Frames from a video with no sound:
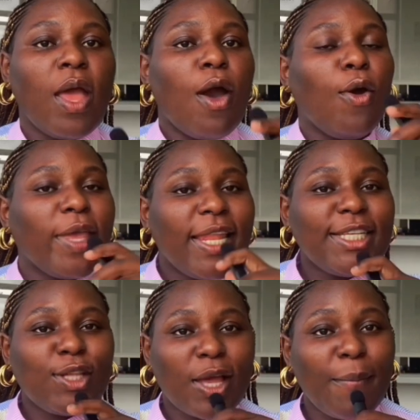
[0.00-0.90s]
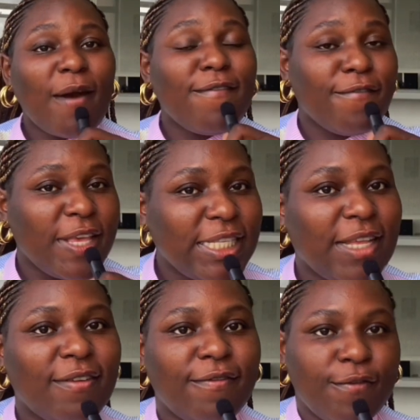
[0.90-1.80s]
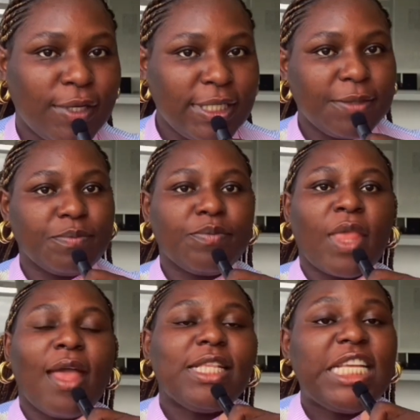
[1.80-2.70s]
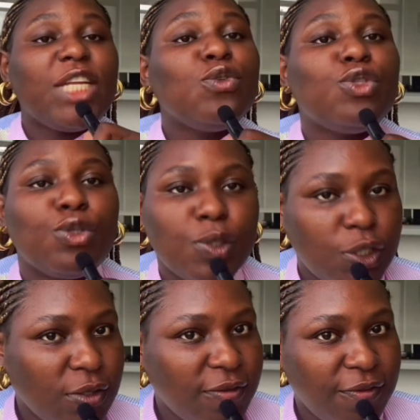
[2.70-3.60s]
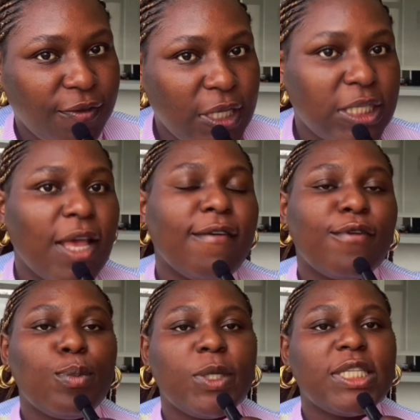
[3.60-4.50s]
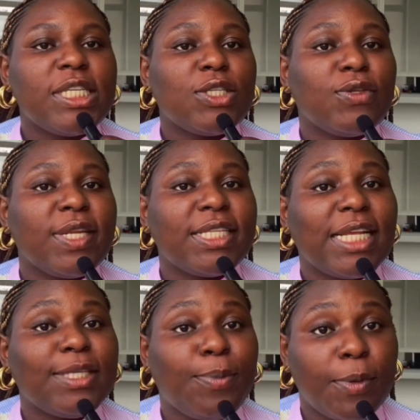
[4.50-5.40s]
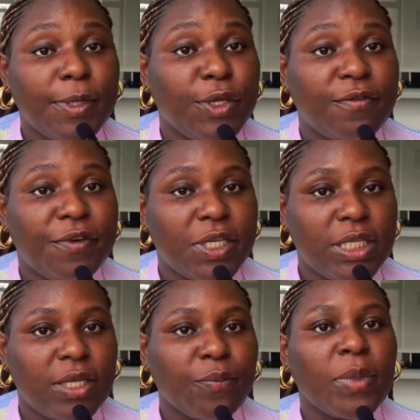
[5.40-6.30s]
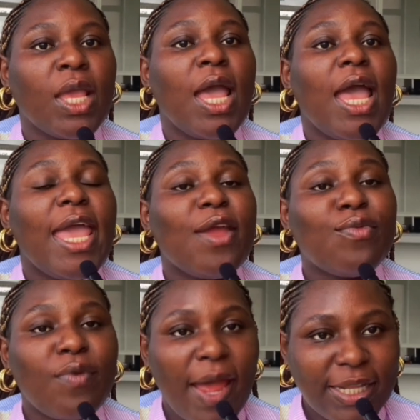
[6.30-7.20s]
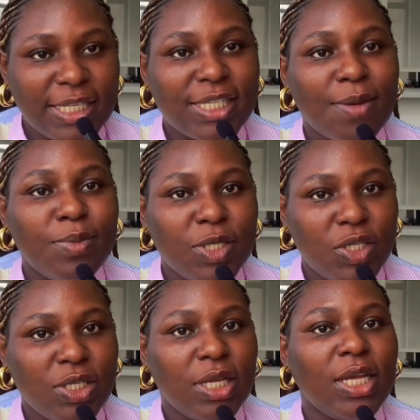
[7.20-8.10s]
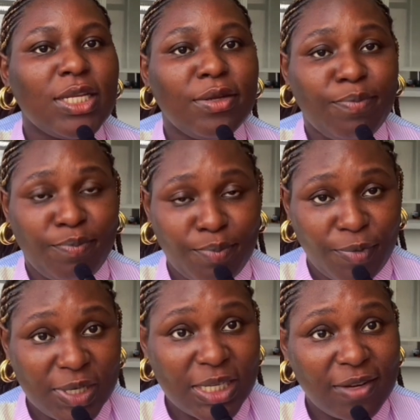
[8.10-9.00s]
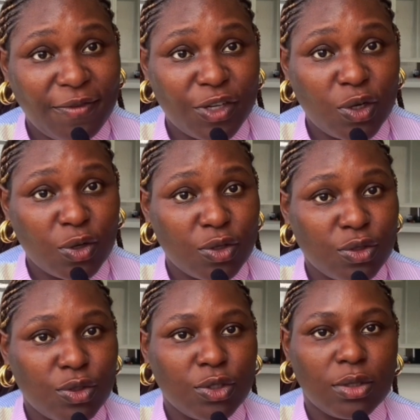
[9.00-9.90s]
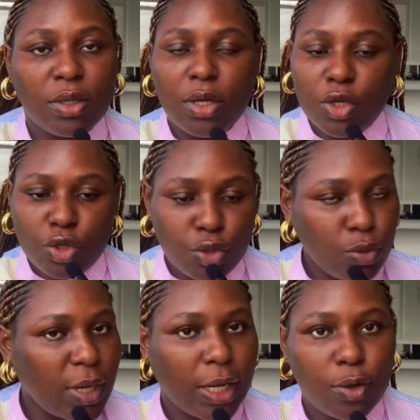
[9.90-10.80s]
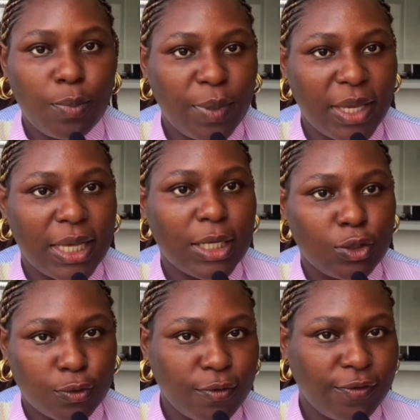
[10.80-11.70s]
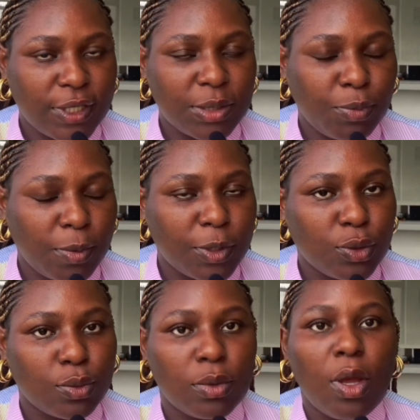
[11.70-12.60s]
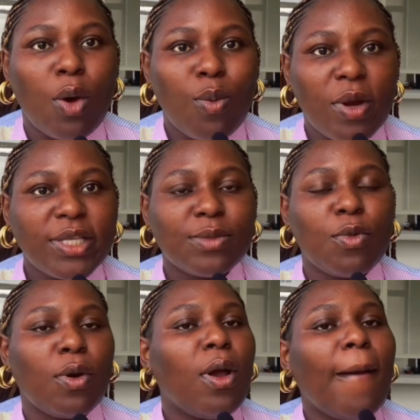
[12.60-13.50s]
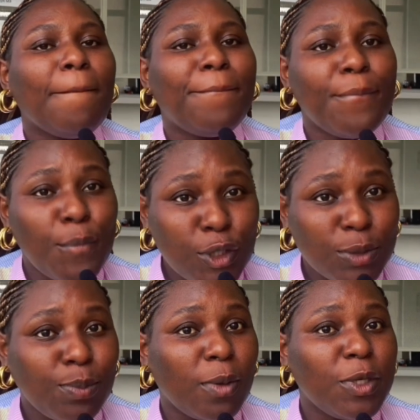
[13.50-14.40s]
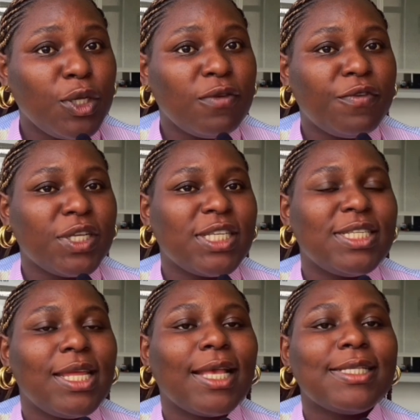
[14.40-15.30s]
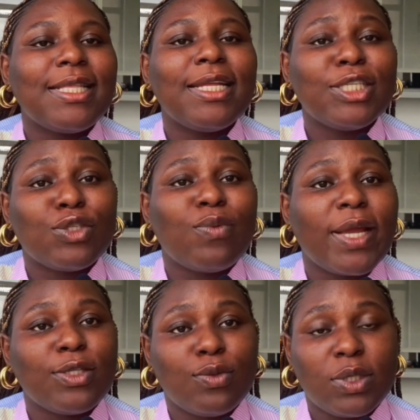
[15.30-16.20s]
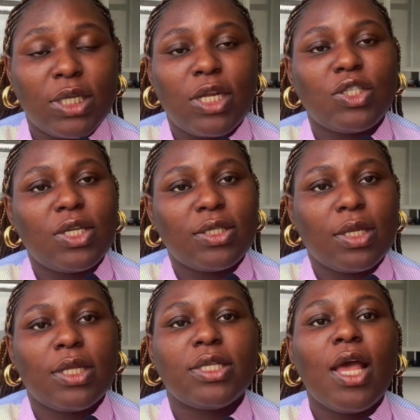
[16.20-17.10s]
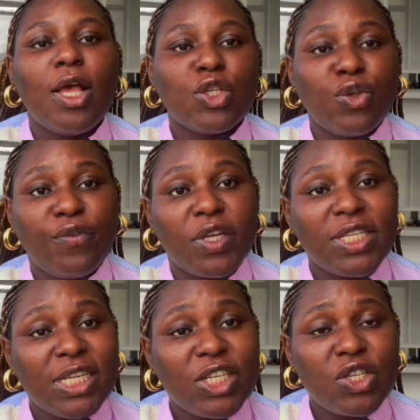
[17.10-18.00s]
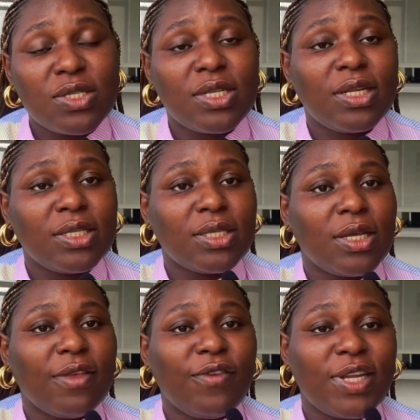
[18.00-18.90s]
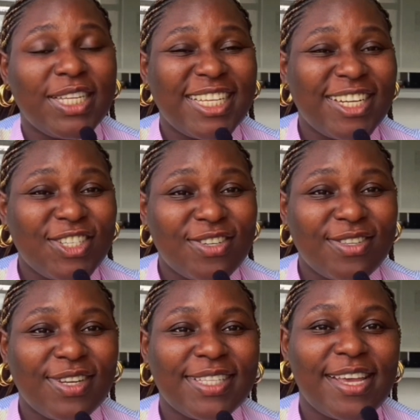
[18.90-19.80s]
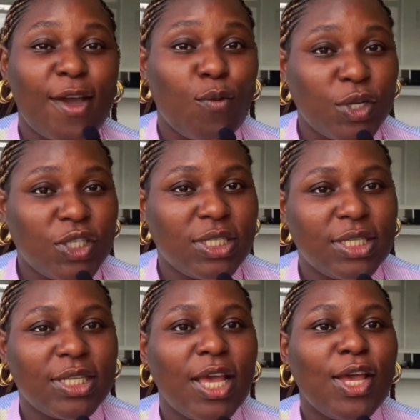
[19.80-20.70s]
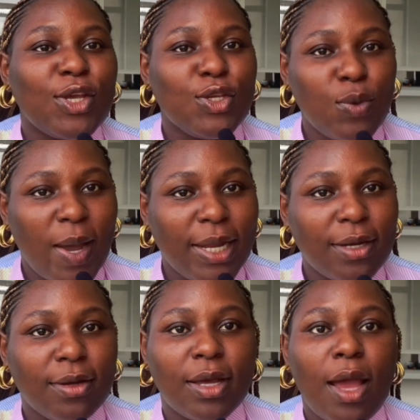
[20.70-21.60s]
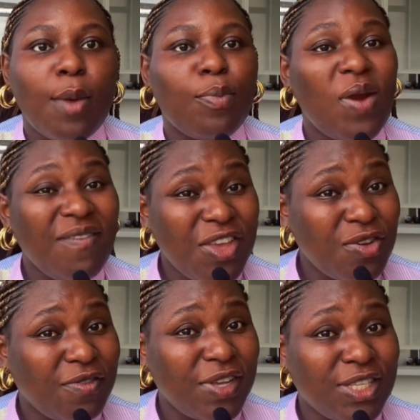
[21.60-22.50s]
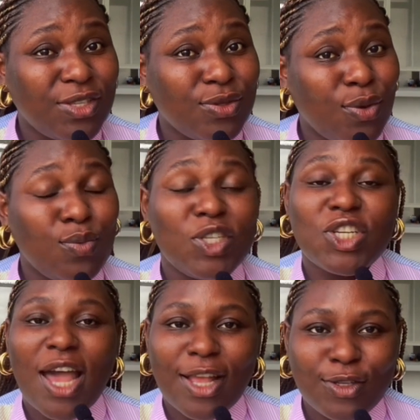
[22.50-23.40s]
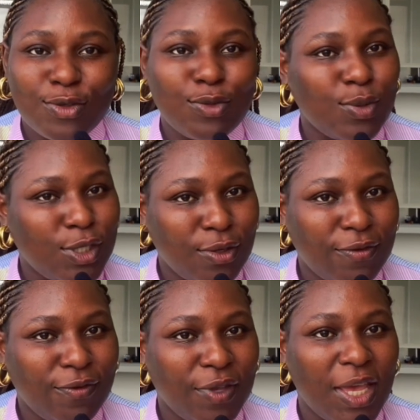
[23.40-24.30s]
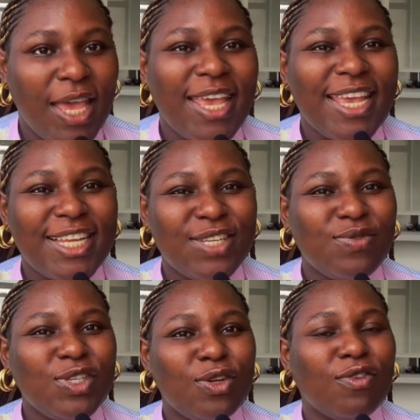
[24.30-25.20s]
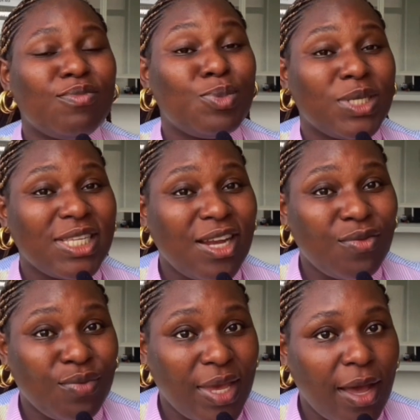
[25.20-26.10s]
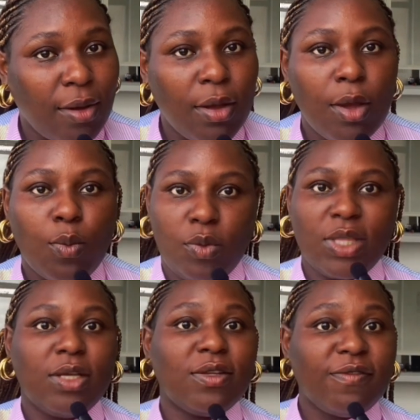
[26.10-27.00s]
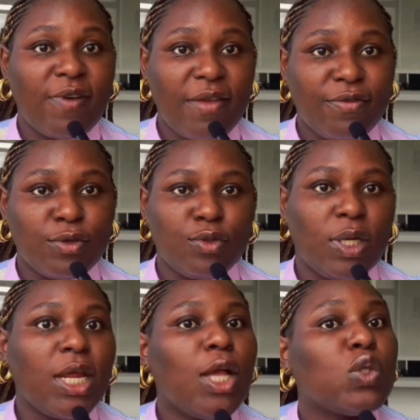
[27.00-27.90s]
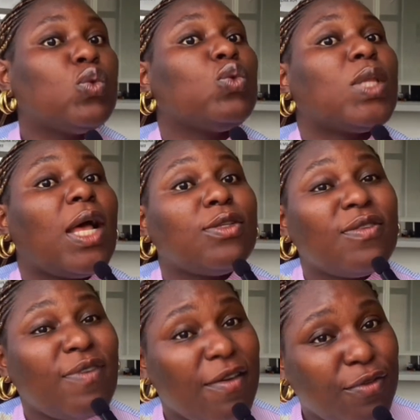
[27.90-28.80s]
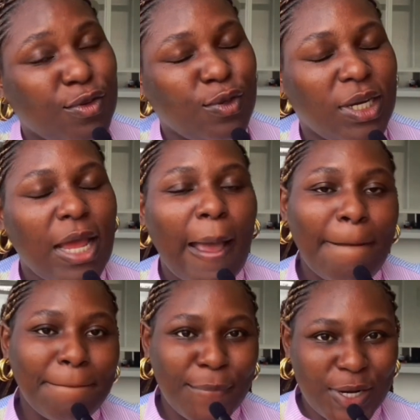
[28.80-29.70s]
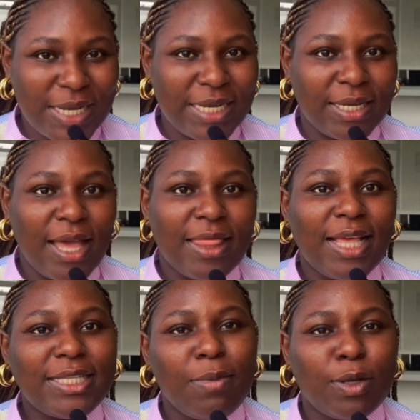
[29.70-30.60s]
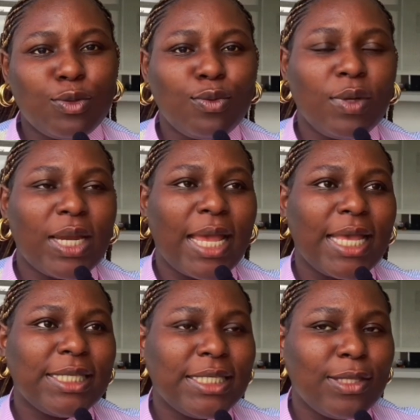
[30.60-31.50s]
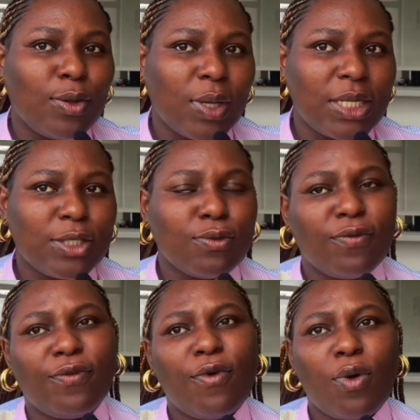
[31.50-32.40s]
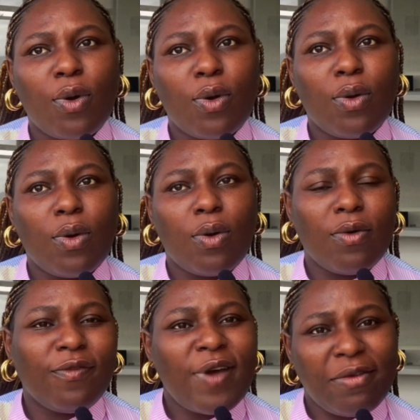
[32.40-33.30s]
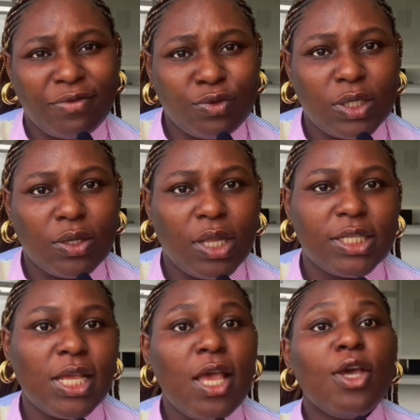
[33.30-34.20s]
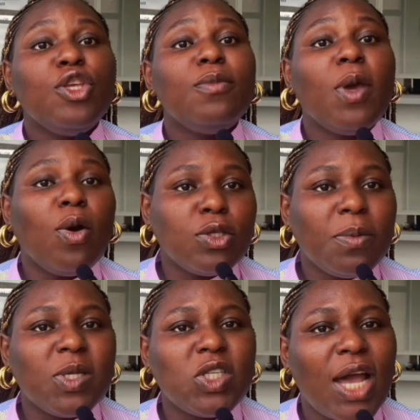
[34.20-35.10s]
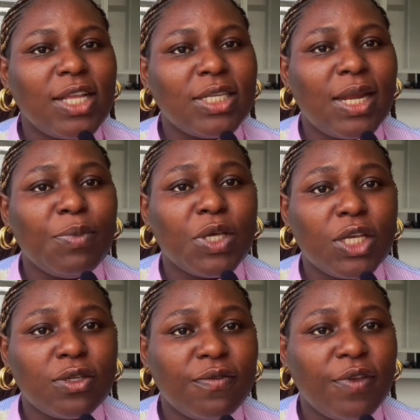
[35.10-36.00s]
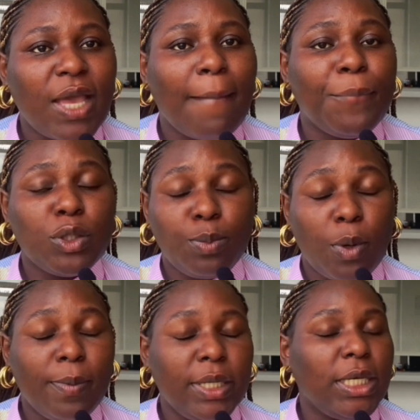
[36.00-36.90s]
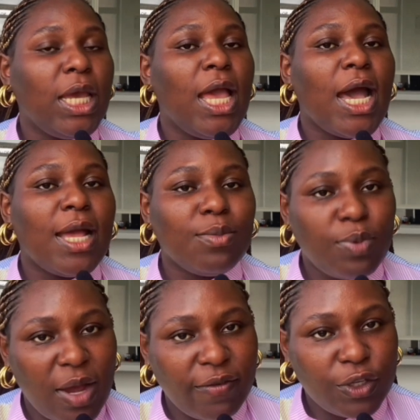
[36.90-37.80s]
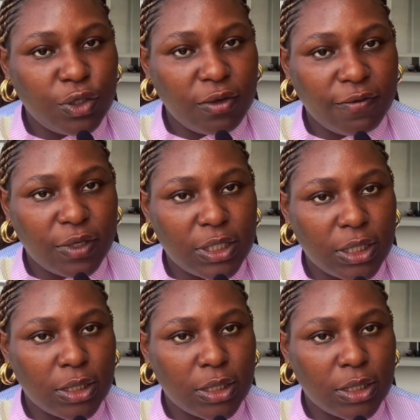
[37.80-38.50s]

Okay, let's talk about fees and funding. There are no tuition fees for Brazilian students at a public university. A right established in the Brazilian Federal Constitution, you cannot pay school fees in public school. What's more, most public universities they extend this right to international students. So if you're an international student and you're watching this, you are in luck. Private universities though will charge you tuition fee in the region of Brazilian real 1,500 to 2,500 monthly. That's about $280 to $400 or $500. You may also be charged an application fee at both public and private universities.